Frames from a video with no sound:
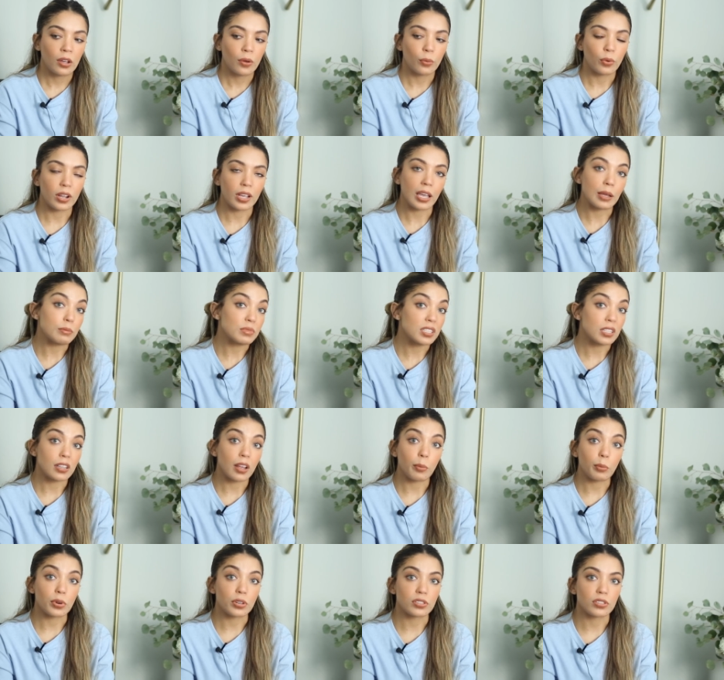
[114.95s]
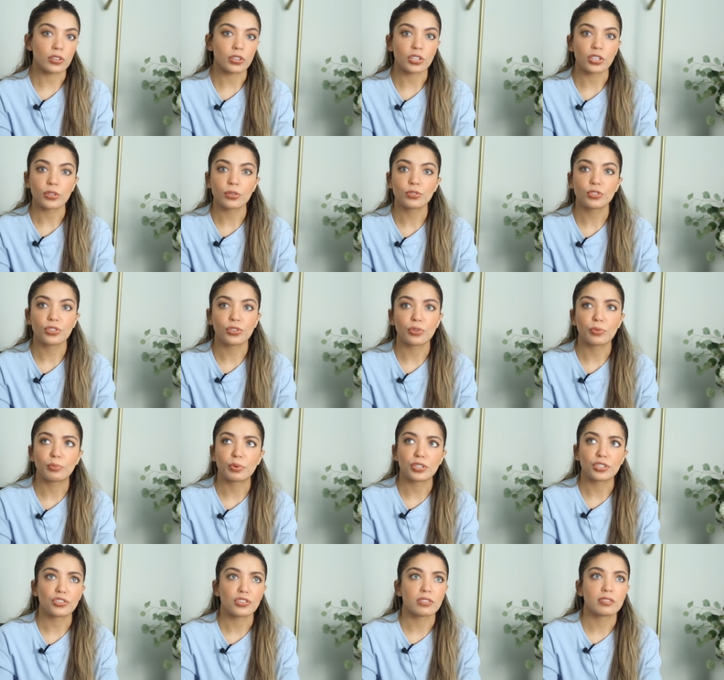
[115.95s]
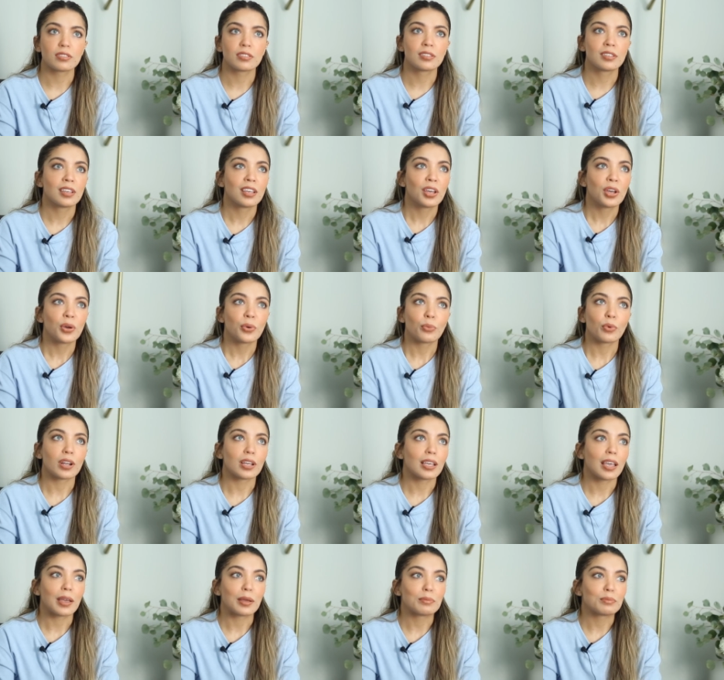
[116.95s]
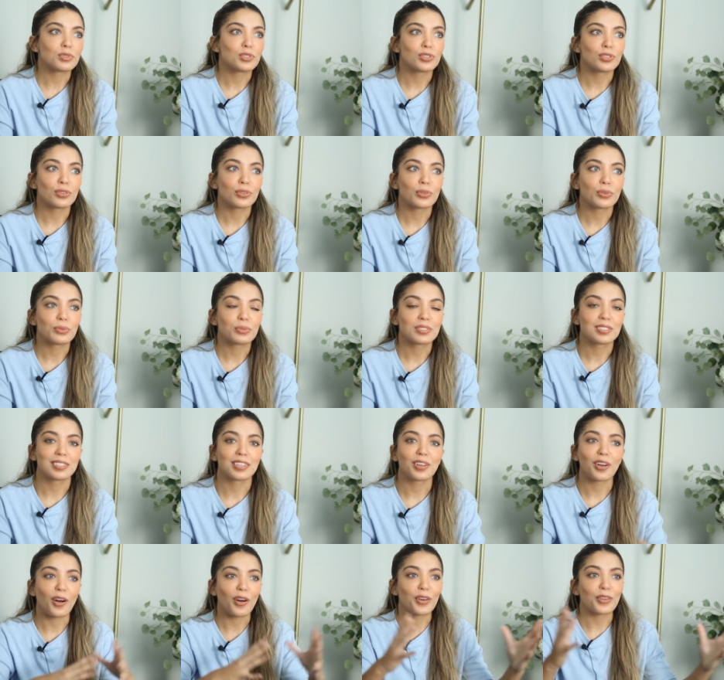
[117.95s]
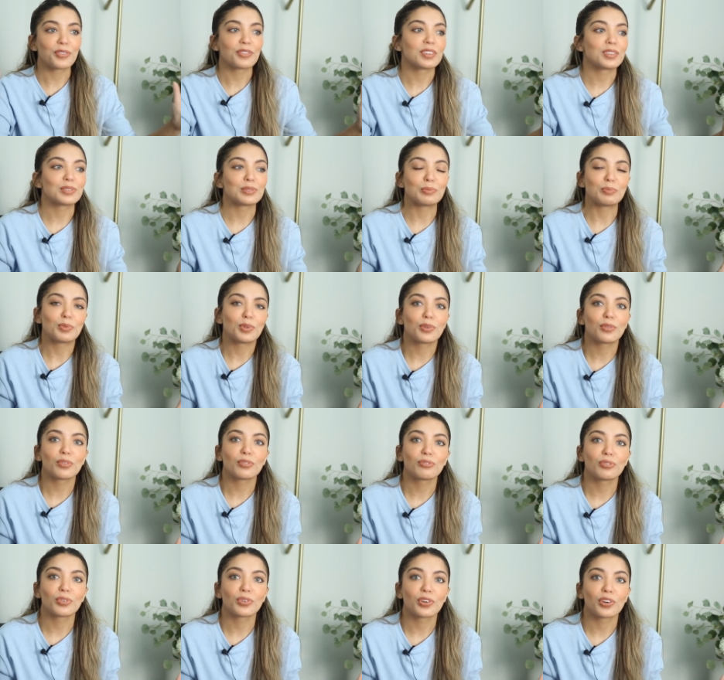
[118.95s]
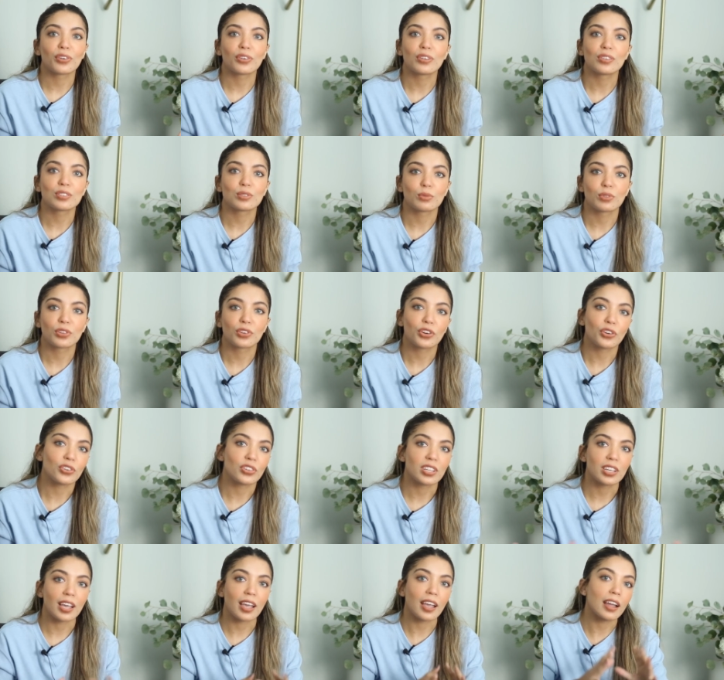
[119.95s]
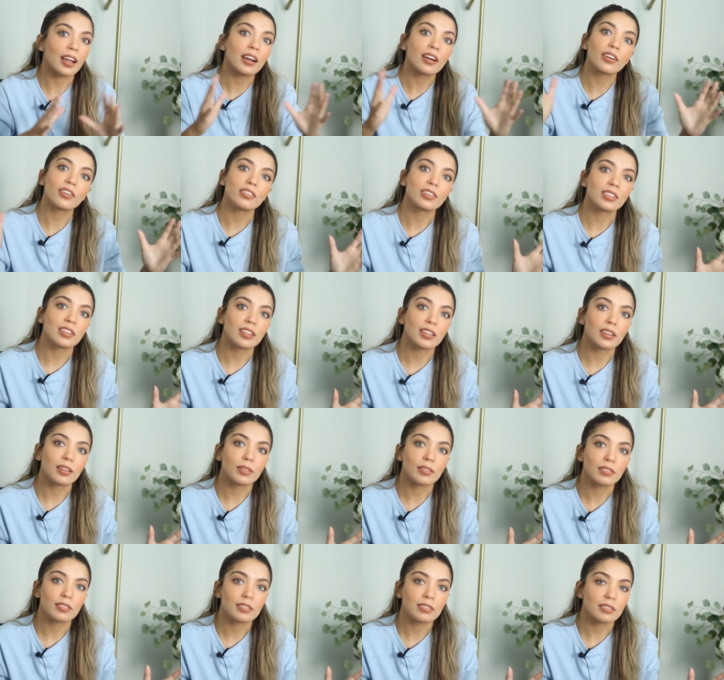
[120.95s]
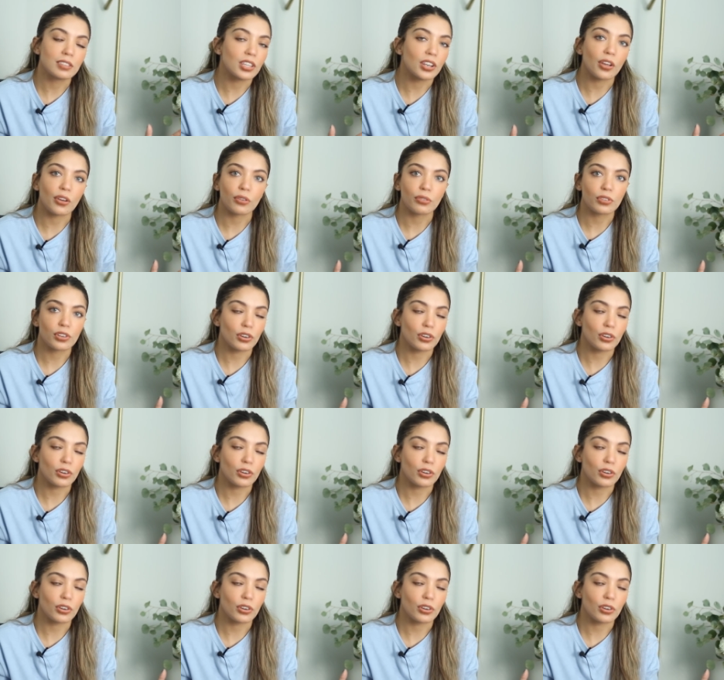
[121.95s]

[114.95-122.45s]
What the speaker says: when it came to numbers on YouTube, but just when it came to seeing all of these beautiful girls with curly hair in the, you know,